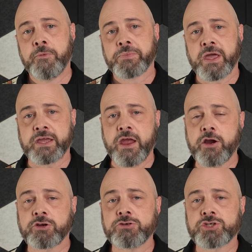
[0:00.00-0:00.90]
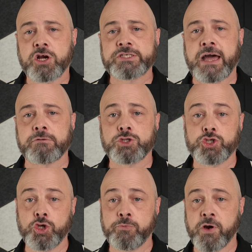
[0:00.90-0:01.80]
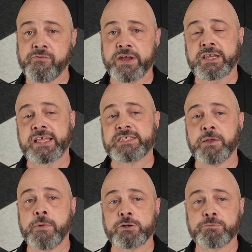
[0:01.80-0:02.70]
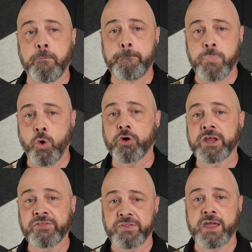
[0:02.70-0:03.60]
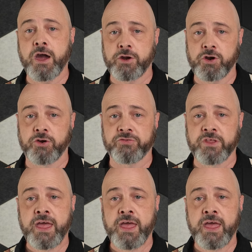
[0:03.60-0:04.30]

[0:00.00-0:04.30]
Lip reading: A character who starts out too perfect is the most boring thing on earth,